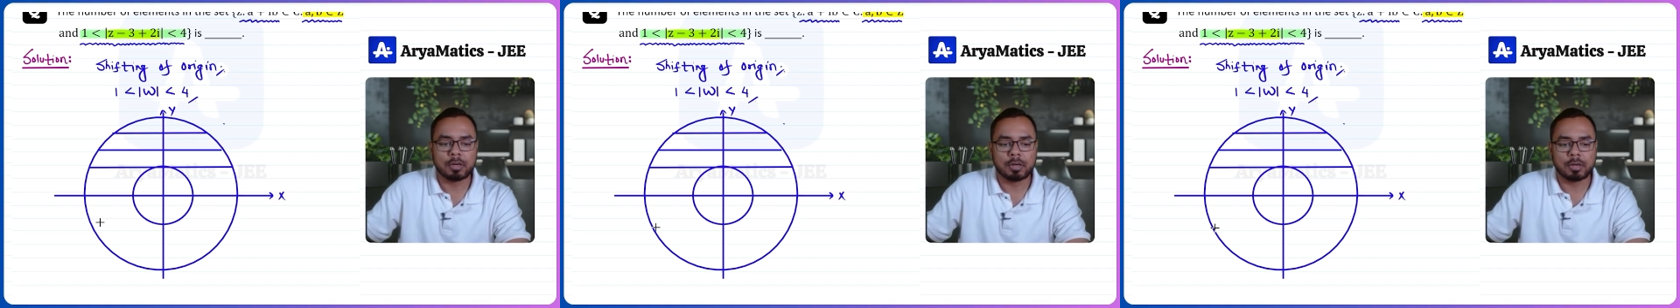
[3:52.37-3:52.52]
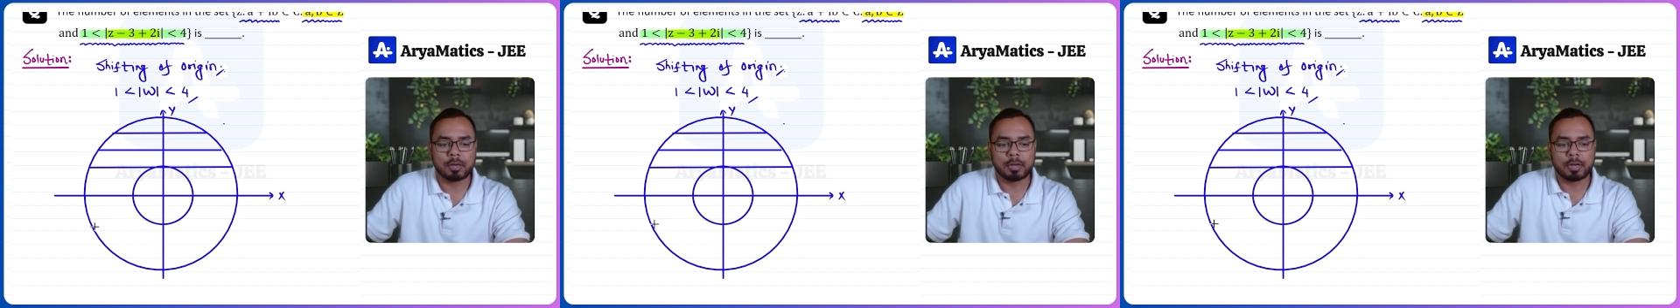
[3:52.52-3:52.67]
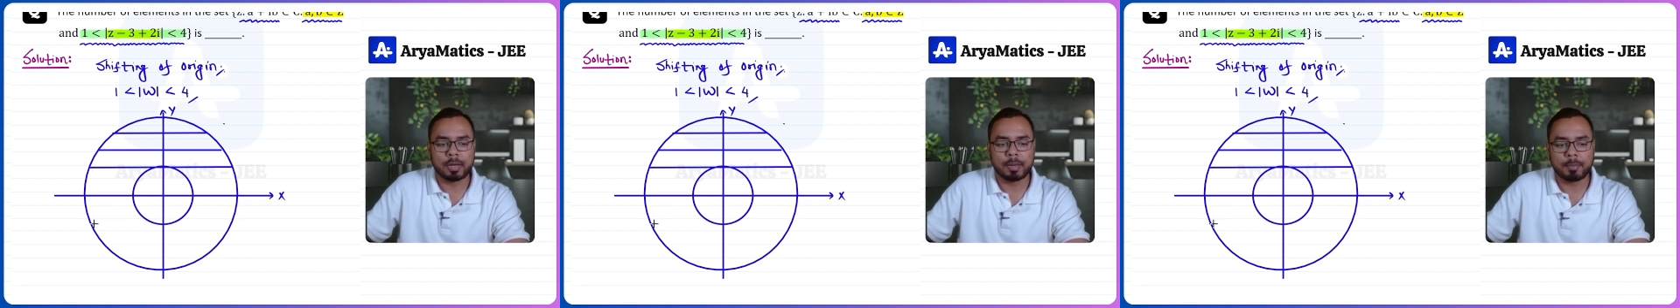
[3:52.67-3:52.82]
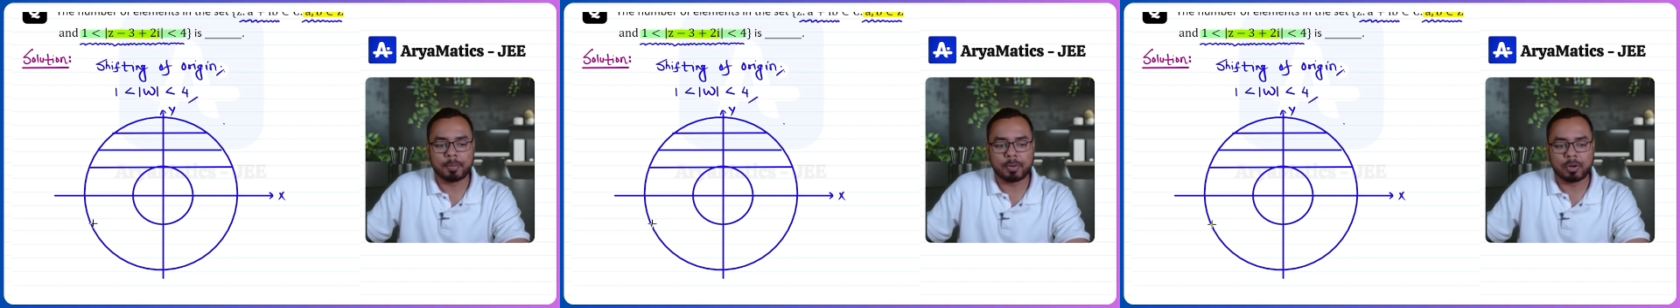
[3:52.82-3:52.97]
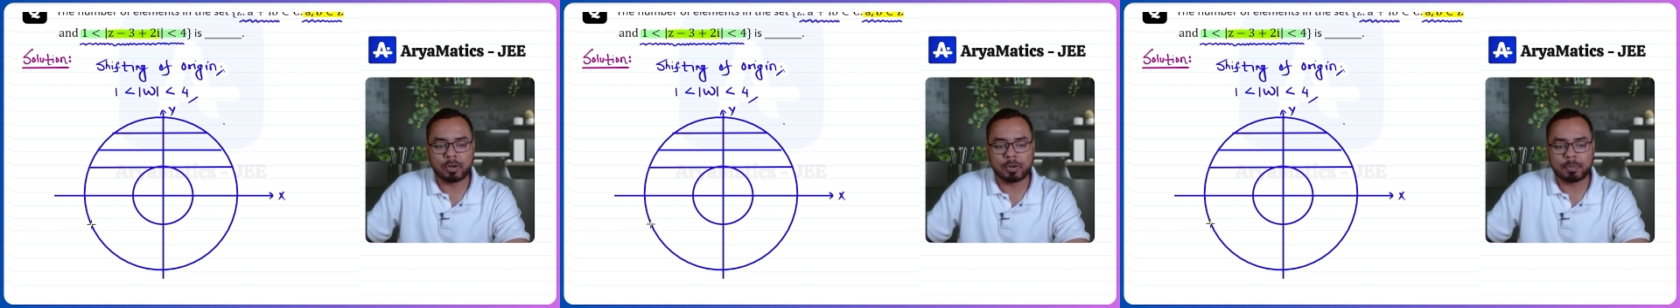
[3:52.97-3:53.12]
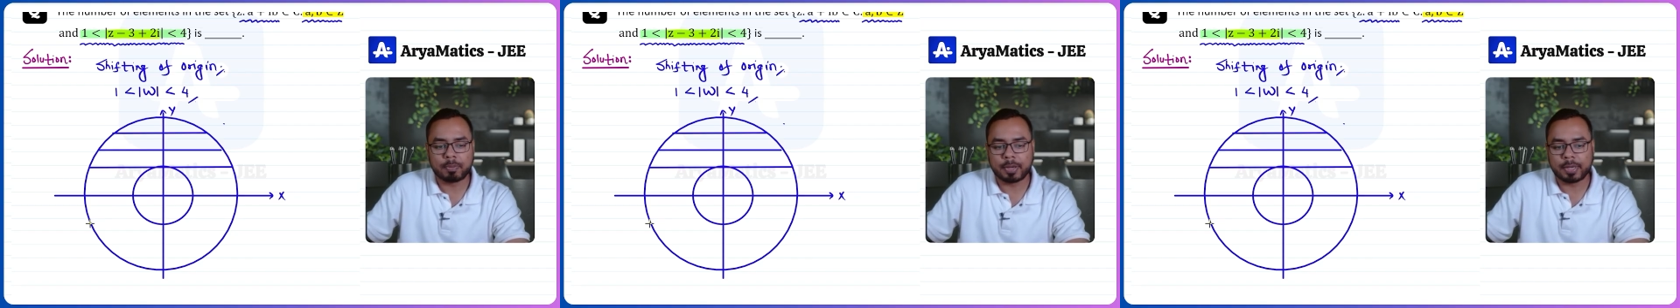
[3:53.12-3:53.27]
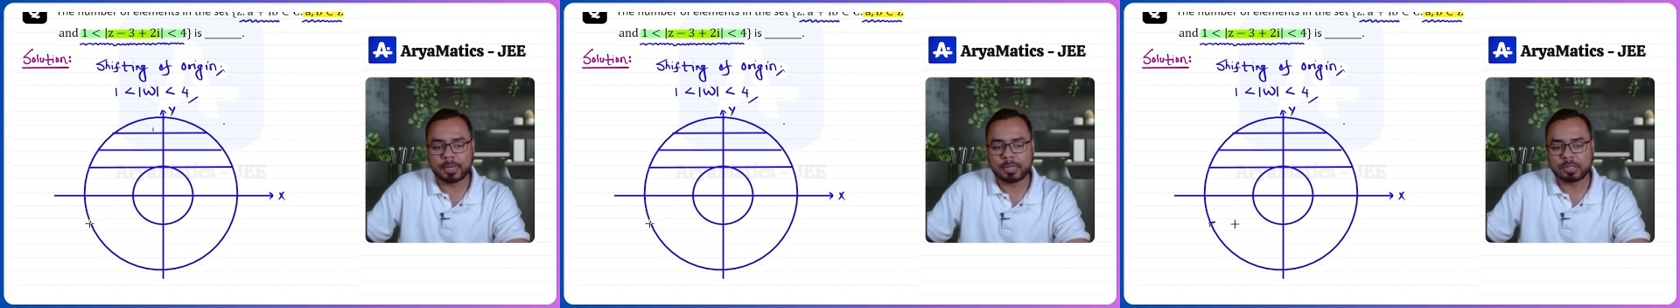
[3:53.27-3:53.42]
number
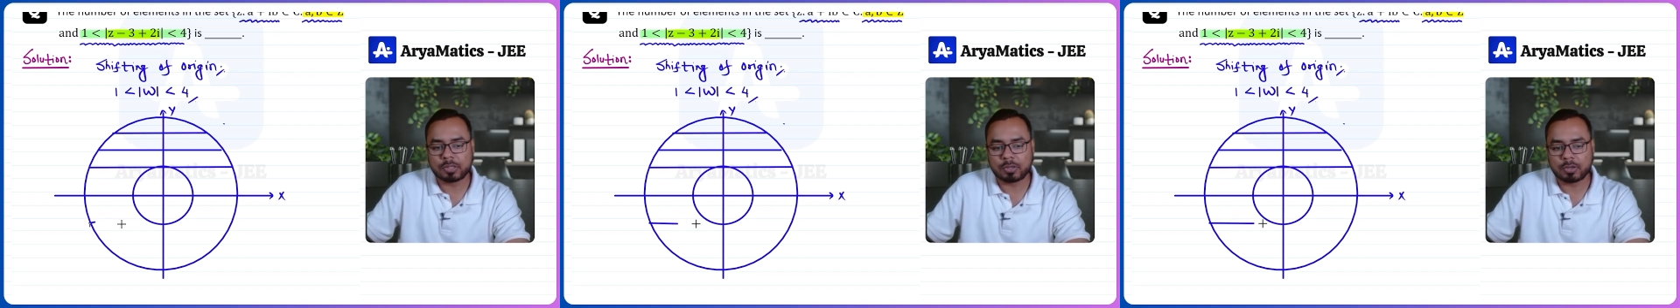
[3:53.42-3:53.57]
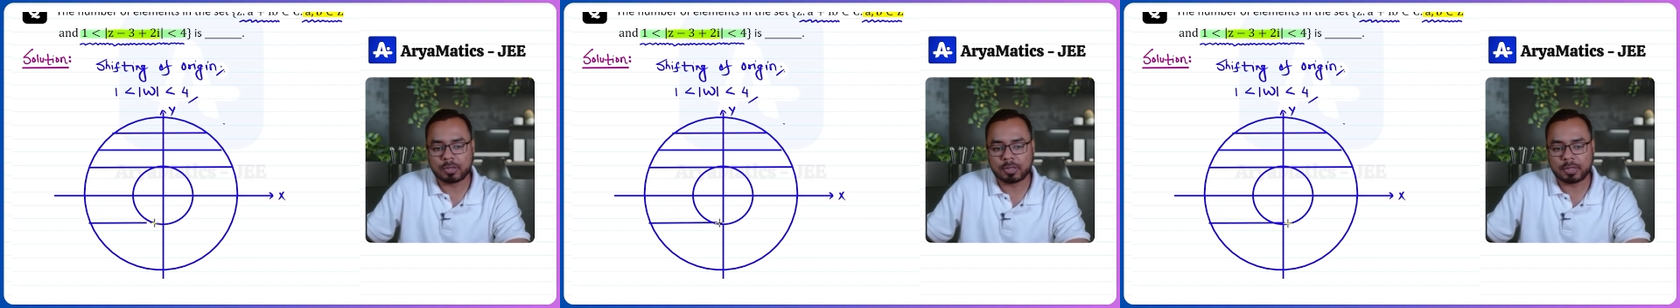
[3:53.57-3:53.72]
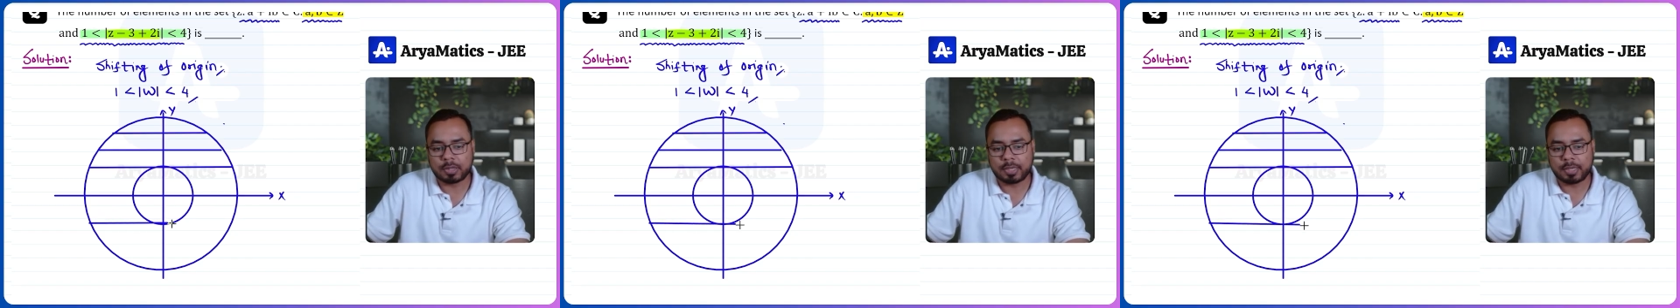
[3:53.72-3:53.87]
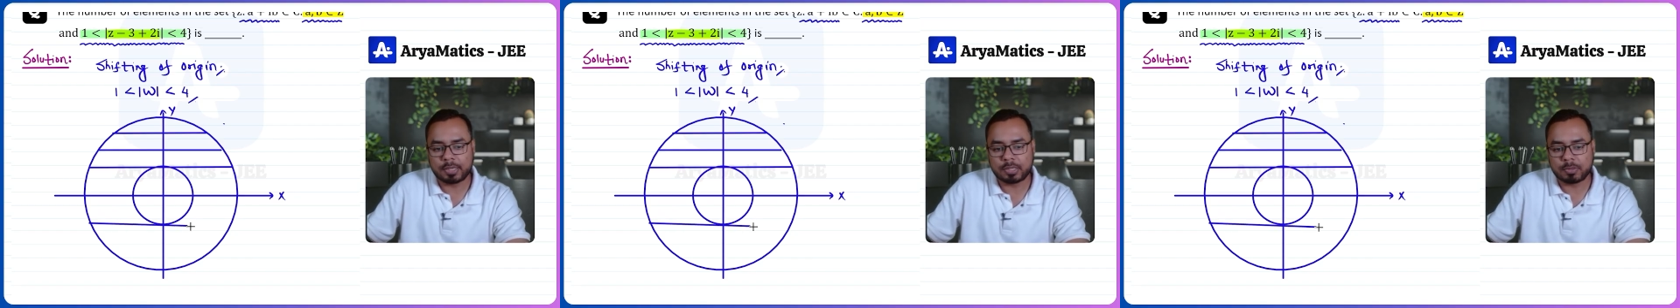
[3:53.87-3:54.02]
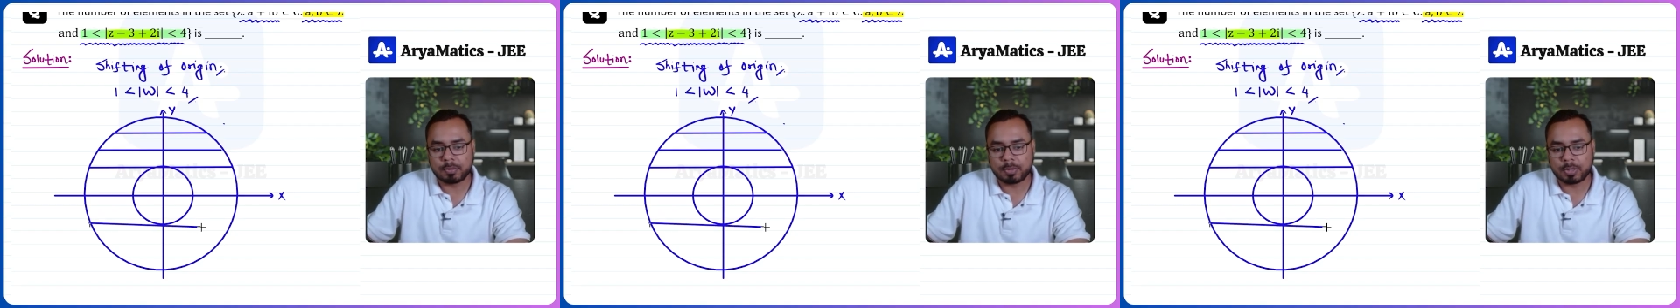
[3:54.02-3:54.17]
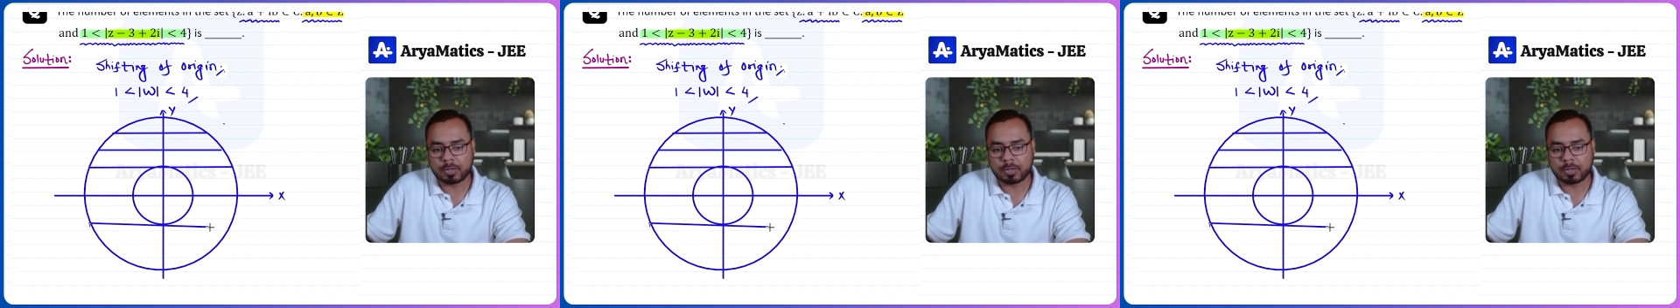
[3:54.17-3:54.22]
of points on these,